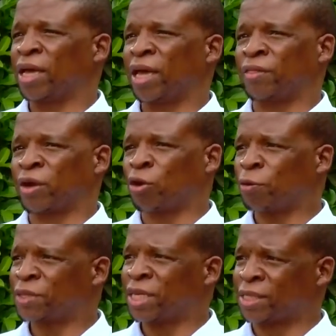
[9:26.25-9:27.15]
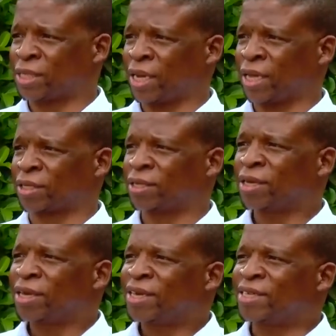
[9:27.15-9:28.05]
And the crops they select,
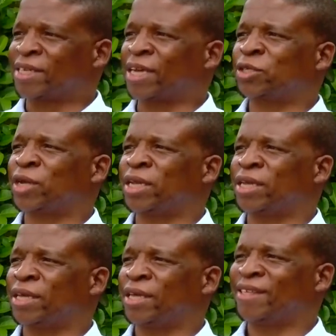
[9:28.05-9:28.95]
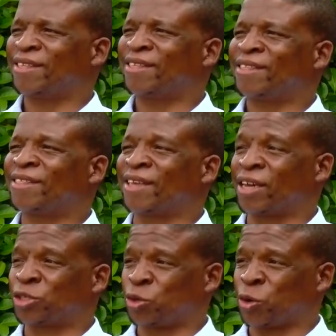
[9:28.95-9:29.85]
it's actually
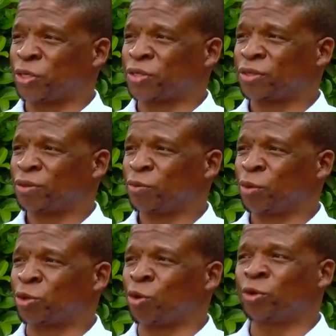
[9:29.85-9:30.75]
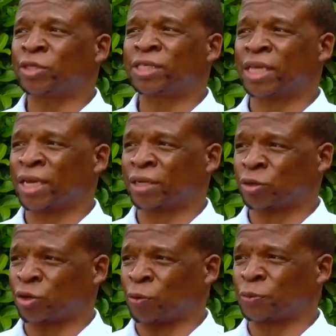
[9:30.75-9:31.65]
their choice. We don't select
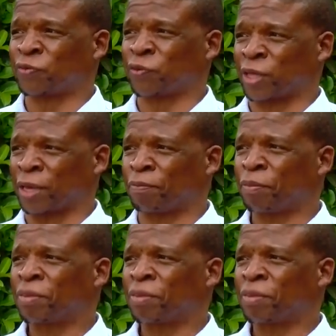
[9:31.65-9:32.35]
crops for them.